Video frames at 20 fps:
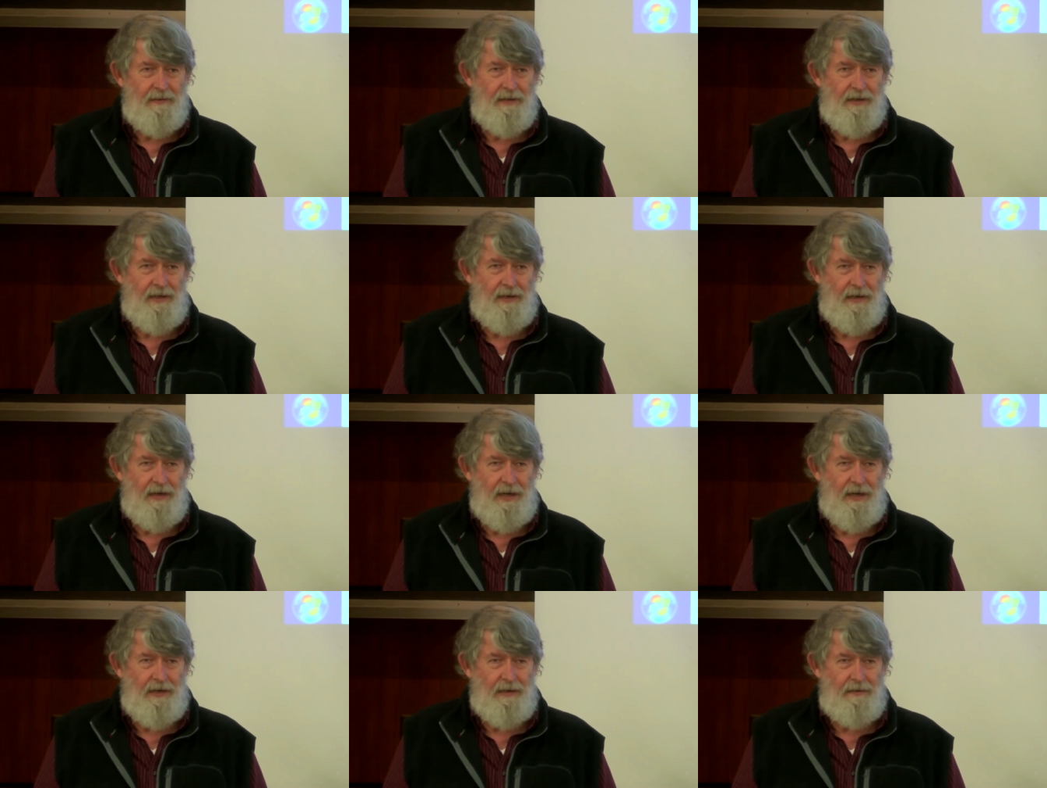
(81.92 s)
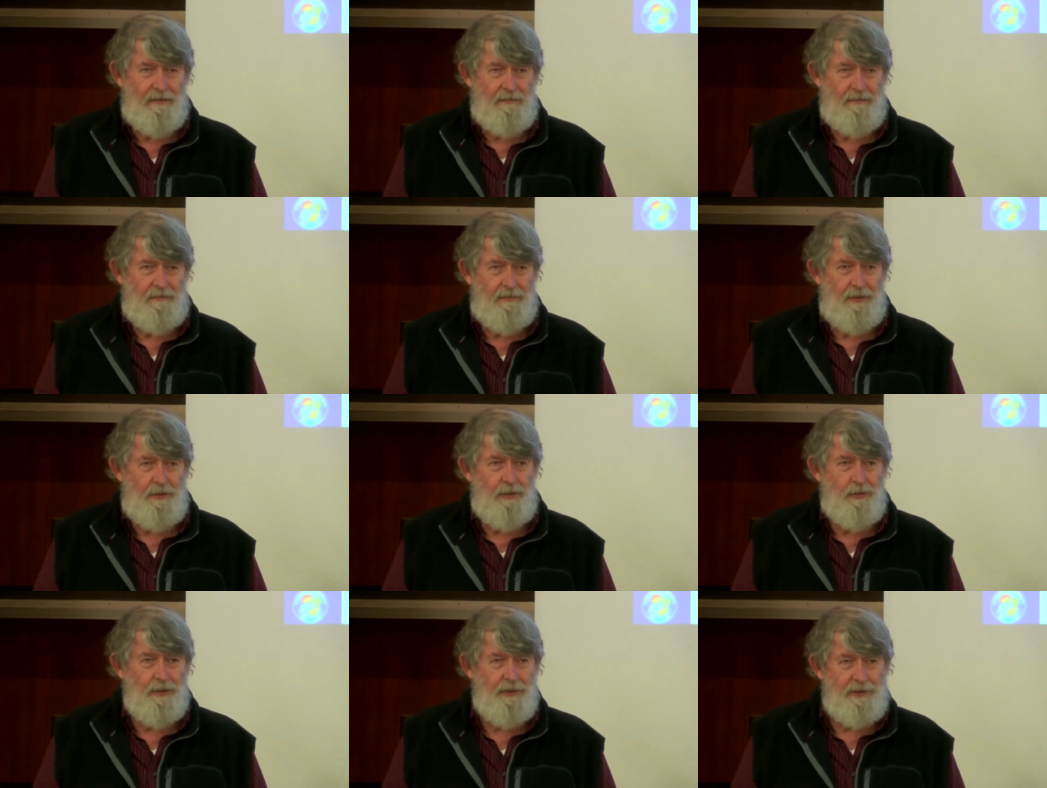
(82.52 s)
that uh,
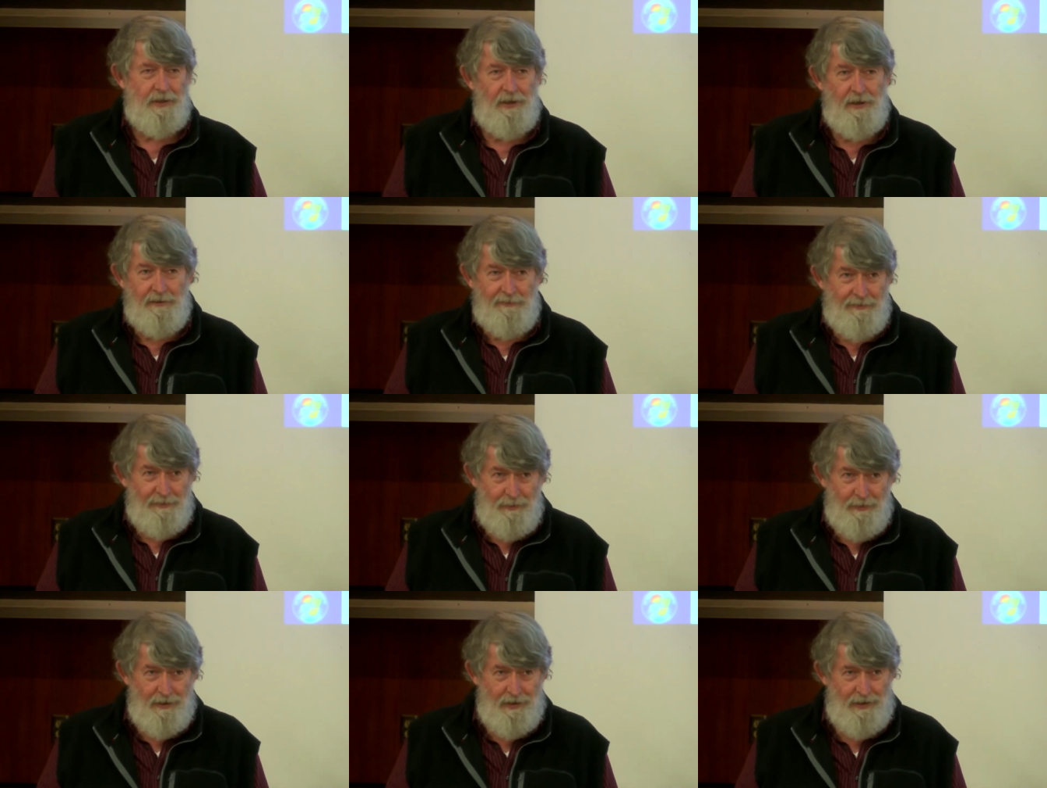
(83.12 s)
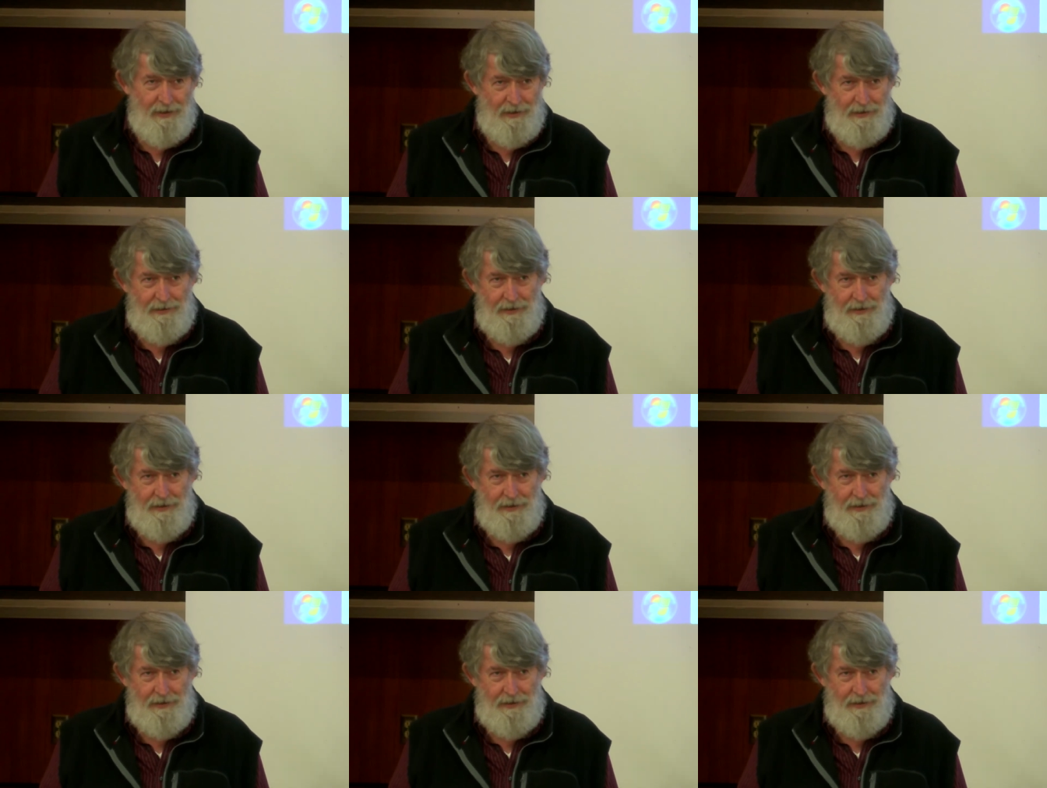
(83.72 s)
knew what to look for.